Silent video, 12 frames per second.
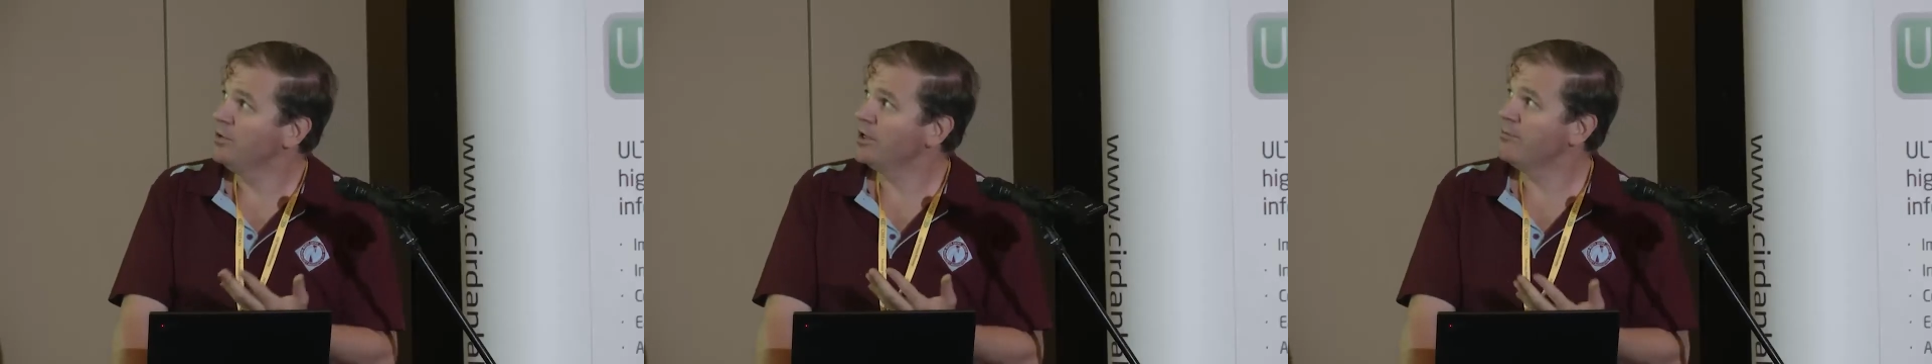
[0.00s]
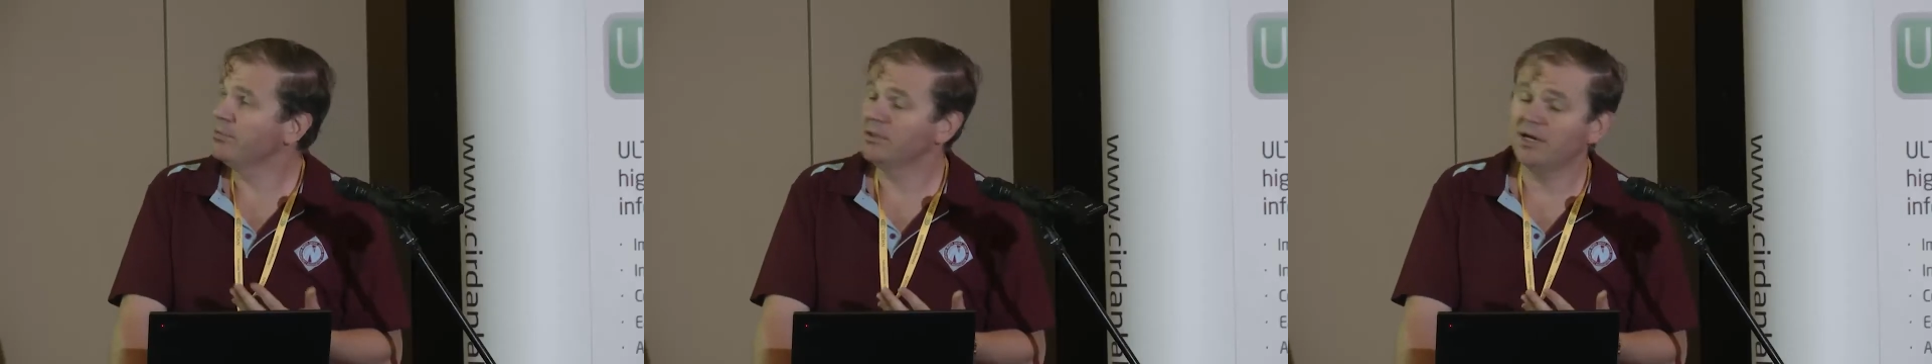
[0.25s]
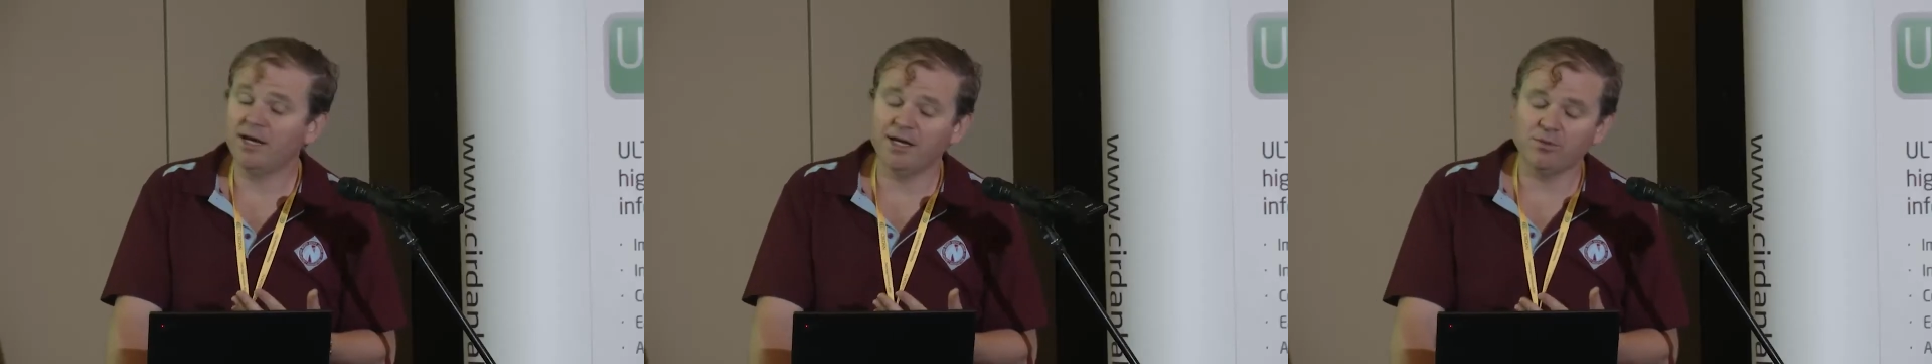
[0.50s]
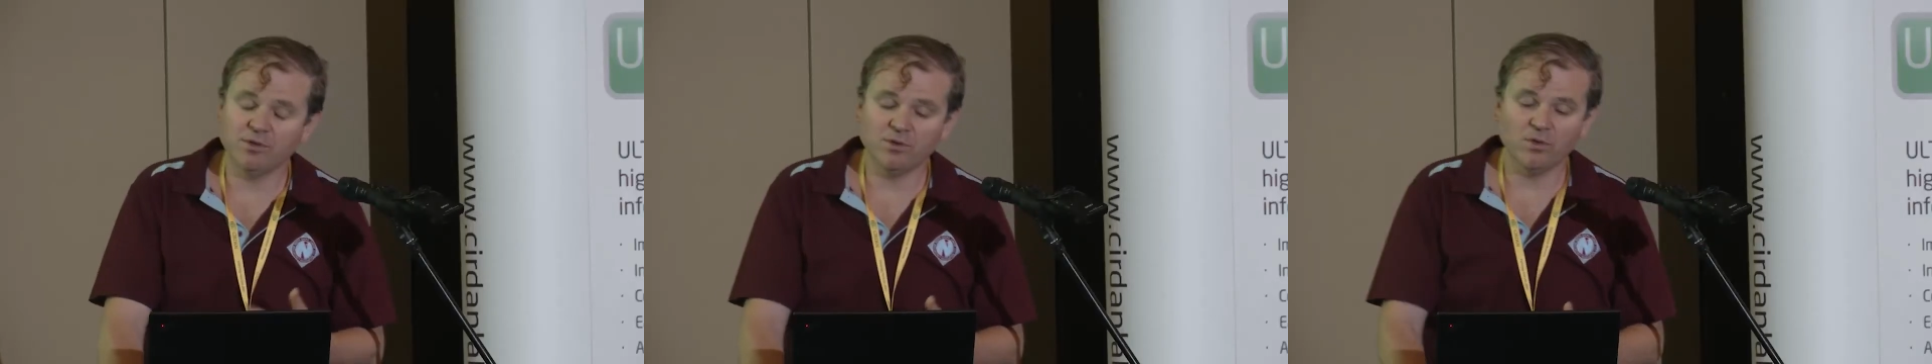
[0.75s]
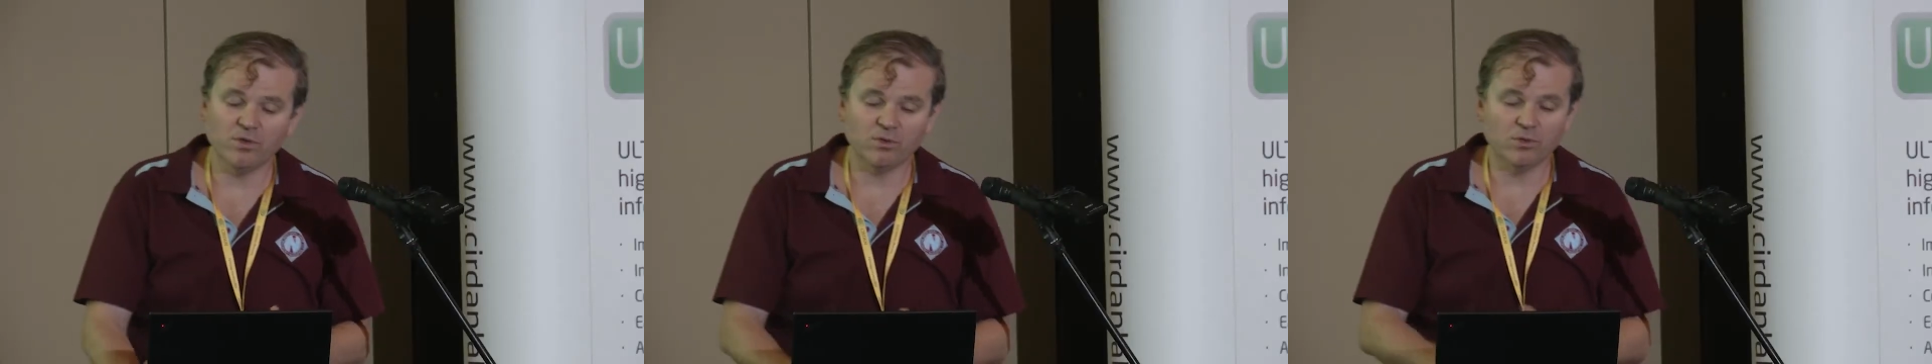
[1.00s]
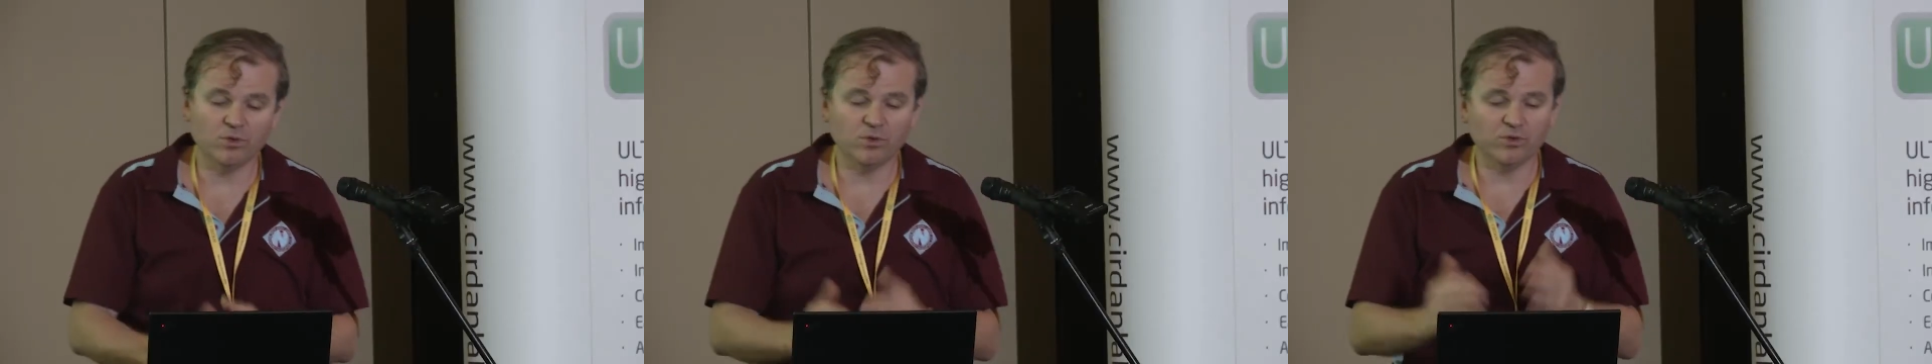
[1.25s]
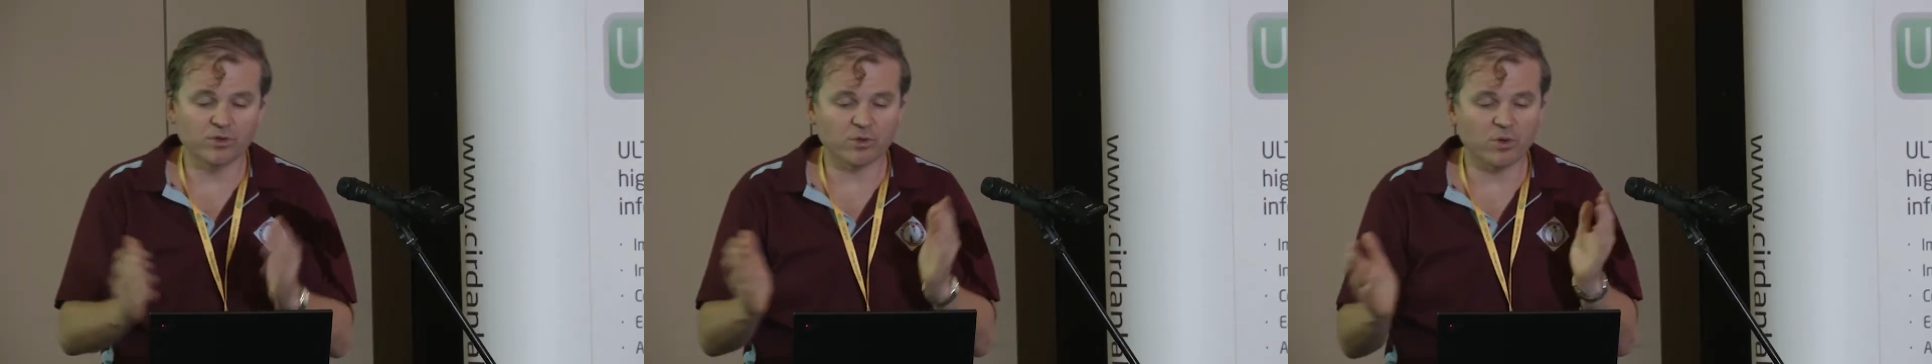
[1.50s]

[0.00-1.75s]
were compliant with all the rules,